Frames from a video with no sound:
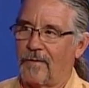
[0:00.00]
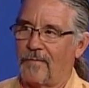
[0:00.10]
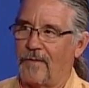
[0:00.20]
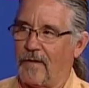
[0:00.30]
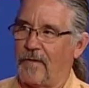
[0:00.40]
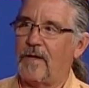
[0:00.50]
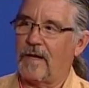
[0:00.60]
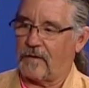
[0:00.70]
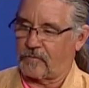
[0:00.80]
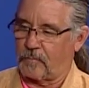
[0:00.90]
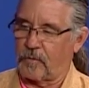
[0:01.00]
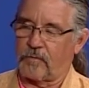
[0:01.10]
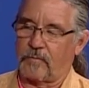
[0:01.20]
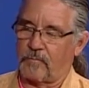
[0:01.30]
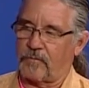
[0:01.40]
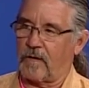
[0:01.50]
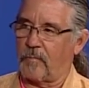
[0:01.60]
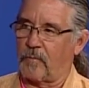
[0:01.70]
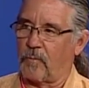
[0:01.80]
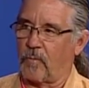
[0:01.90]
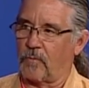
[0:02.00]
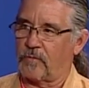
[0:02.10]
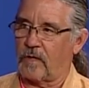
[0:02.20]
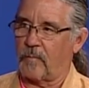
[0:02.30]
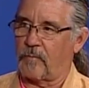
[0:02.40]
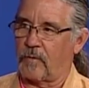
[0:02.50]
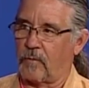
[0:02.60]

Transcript: Then he has to put set up the set up the